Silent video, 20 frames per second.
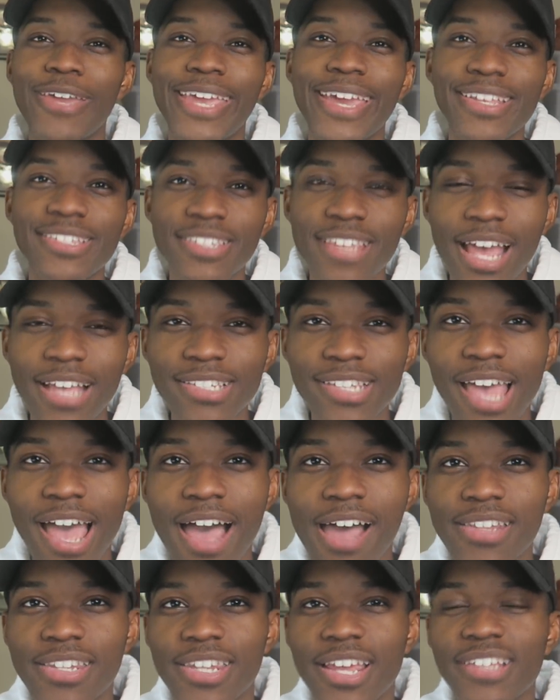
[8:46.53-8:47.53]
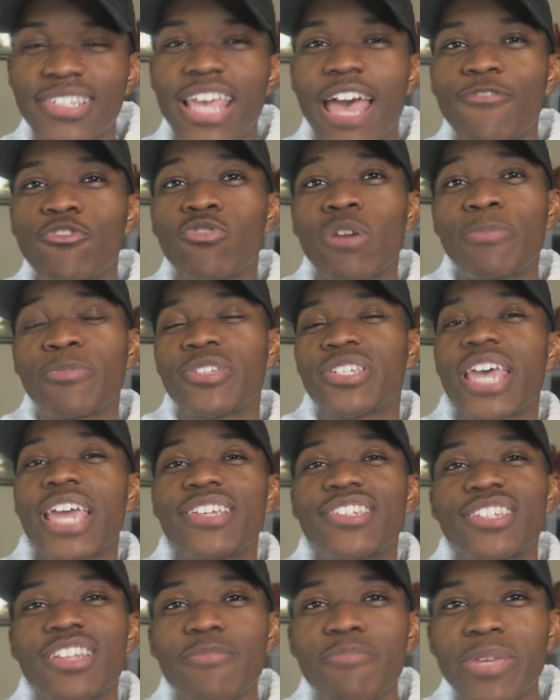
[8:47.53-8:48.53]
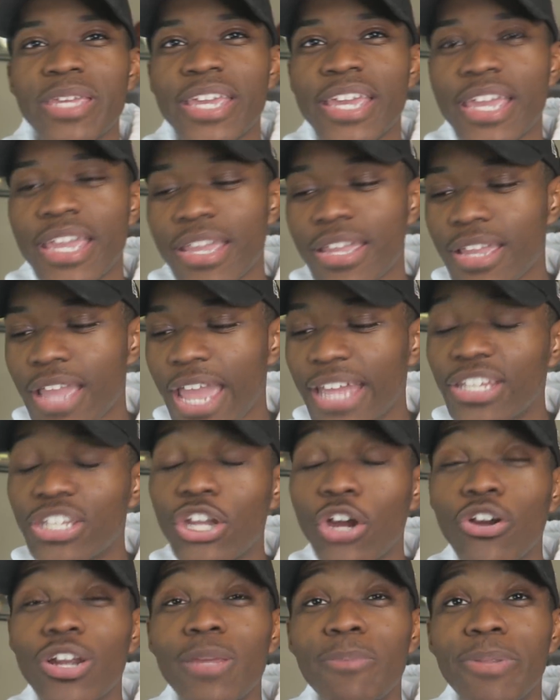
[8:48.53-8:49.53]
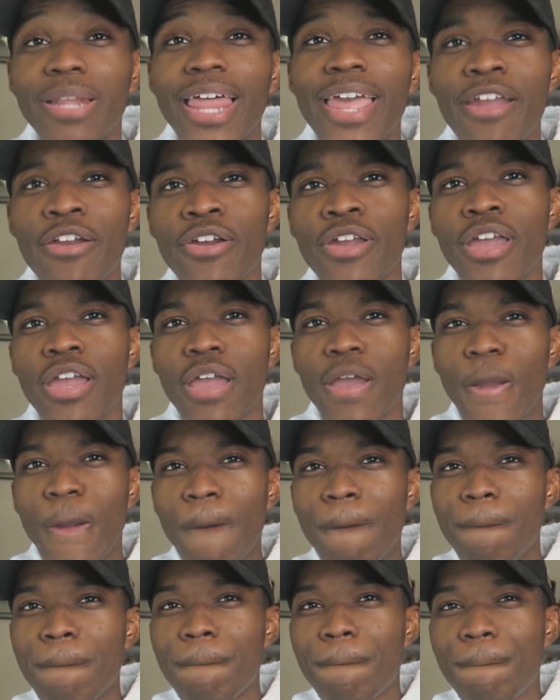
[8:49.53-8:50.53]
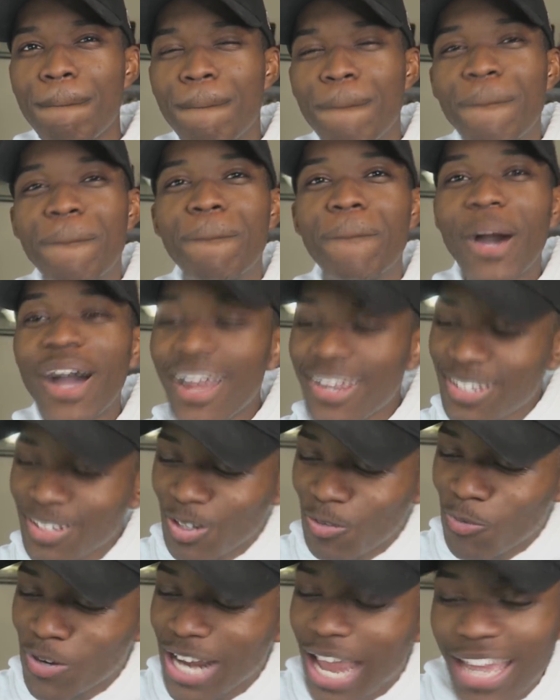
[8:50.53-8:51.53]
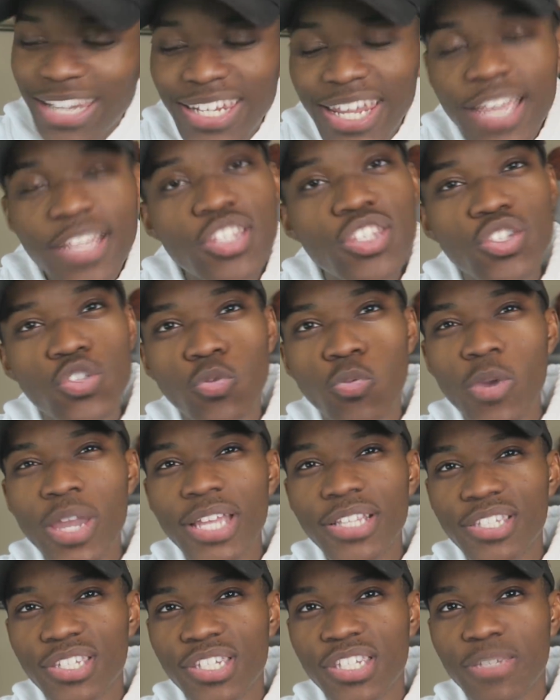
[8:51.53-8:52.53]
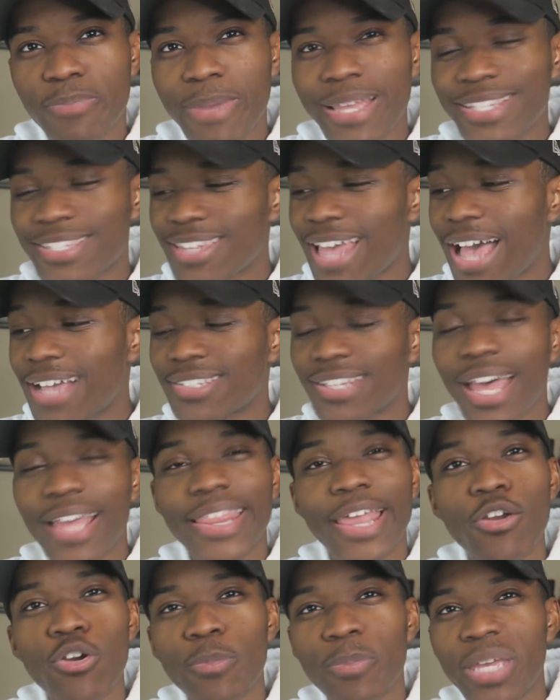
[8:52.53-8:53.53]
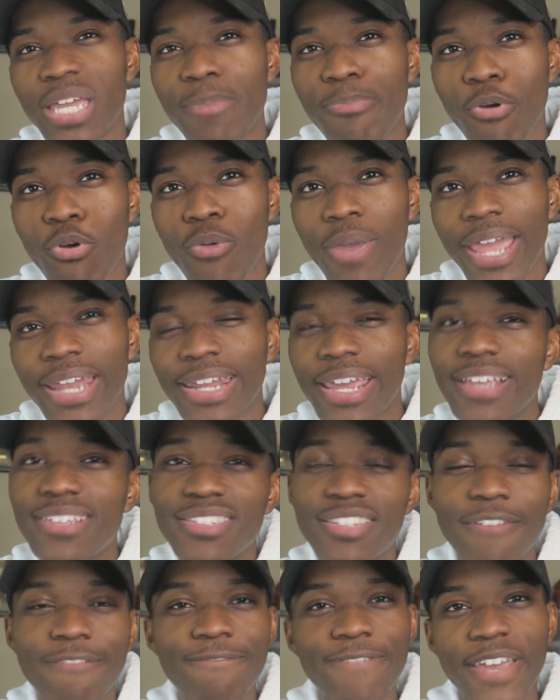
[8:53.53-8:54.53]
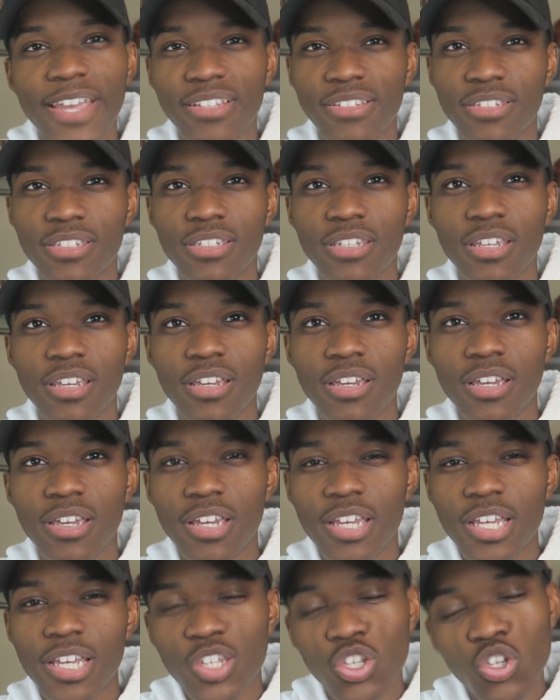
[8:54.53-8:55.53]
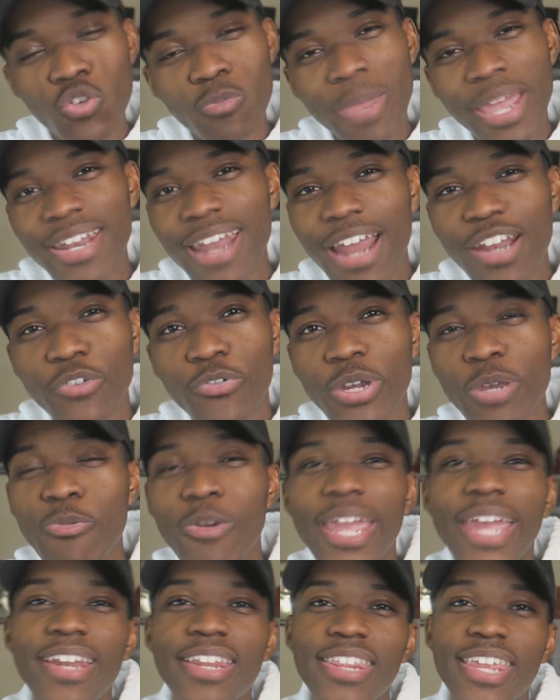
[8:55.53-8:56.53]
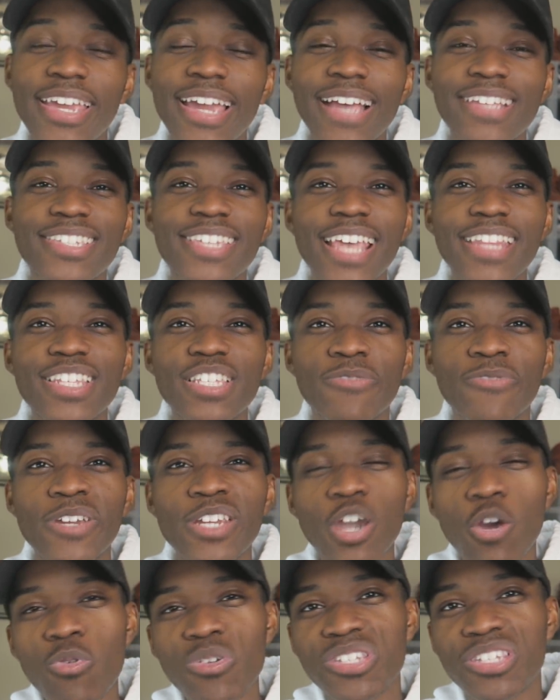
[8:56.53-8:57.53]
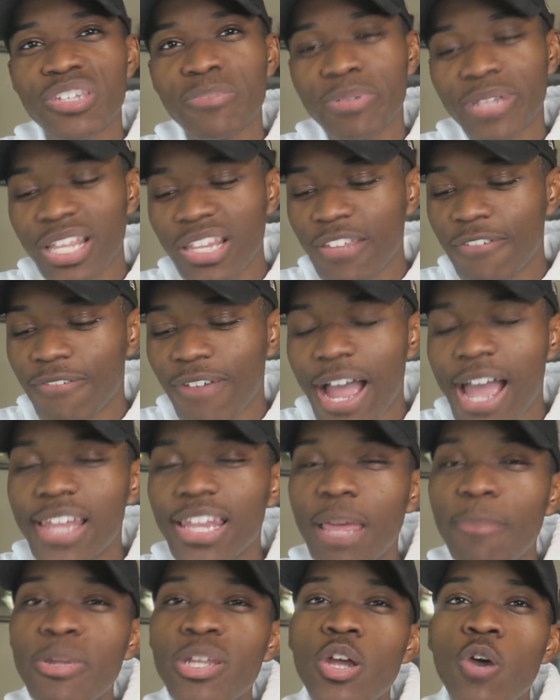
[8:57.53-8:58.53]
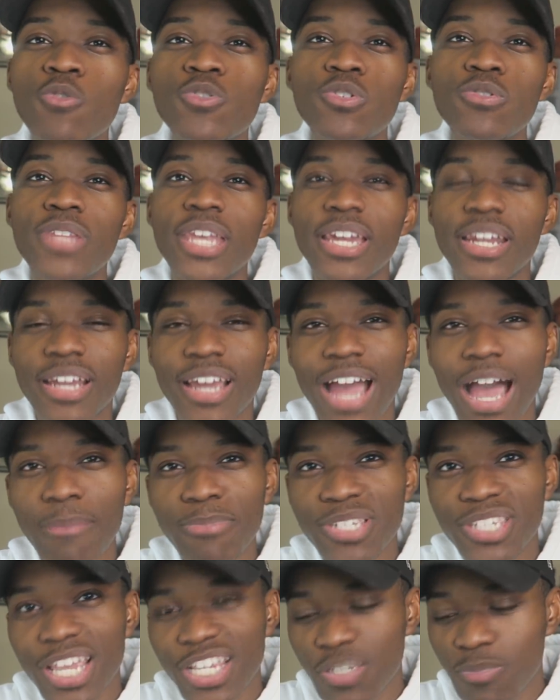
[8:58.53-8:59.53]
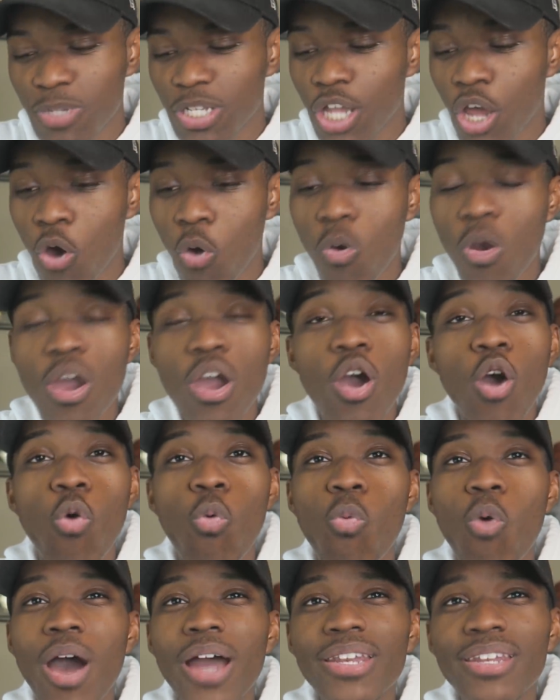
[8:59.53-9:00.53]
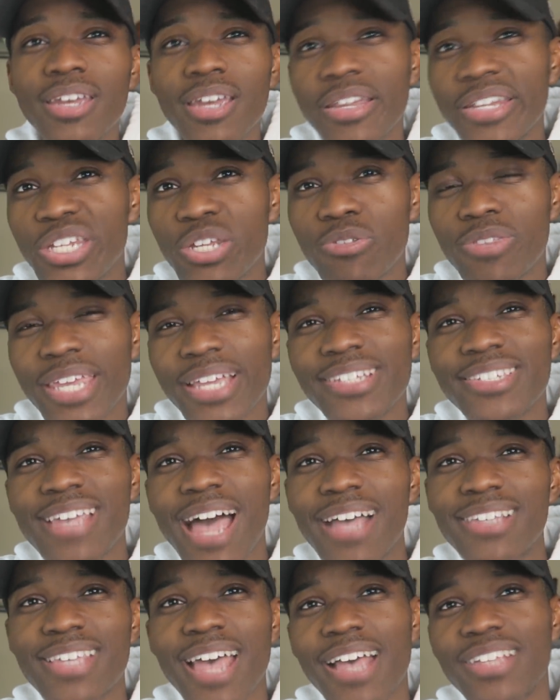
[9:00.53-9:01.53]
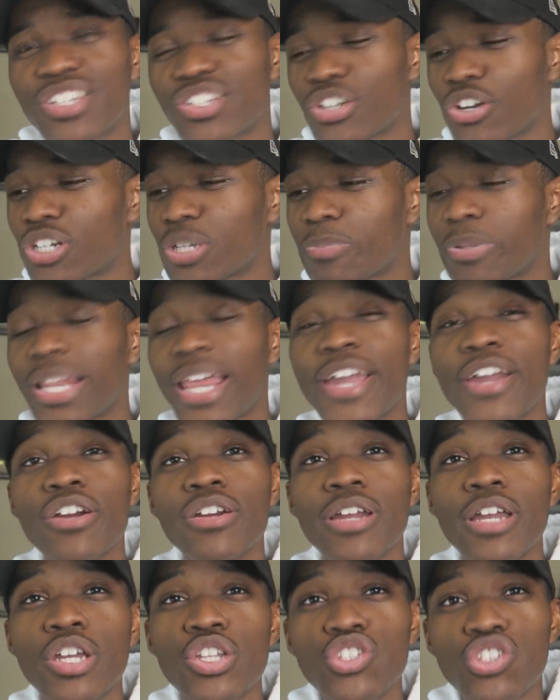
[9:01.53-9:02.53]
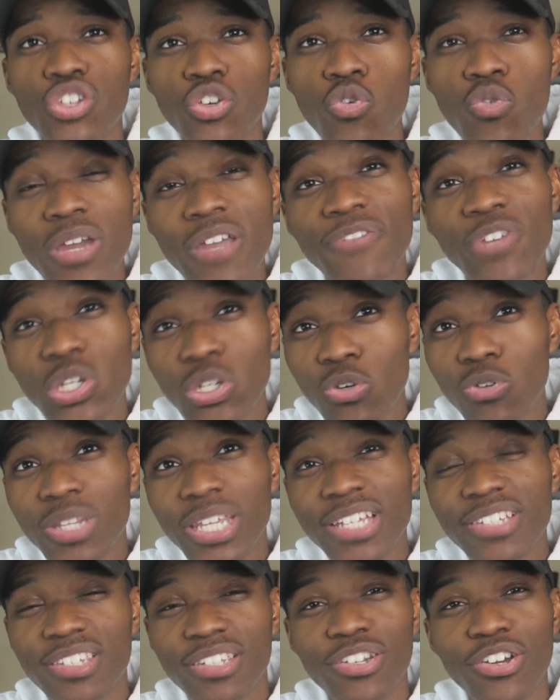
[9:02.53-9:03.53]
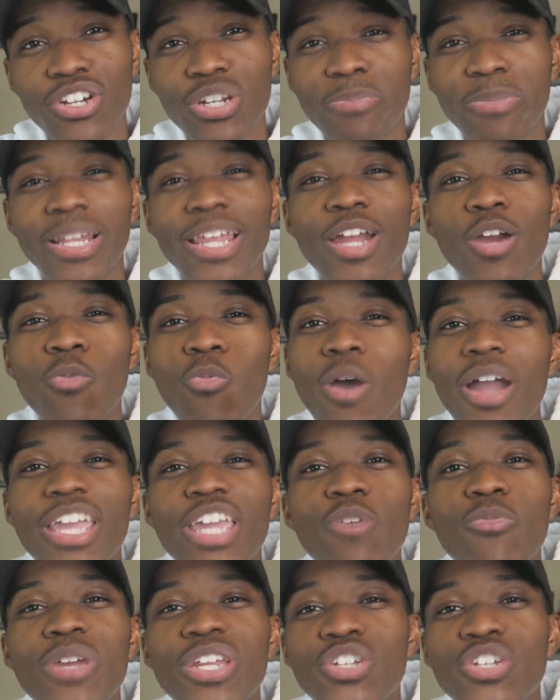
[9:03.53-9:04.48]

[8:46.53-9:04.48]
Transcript: Now again, Zaza does have the reputation of being a dirty player, but when I did tweet suspend Zaza, they were people in his defense. So you may not agree with anything I said in this video, which is completely fine. Let me know what you think in the comment section below. One, do you think Zaza is a dirty player? Two, if you do think he's a dirty player, what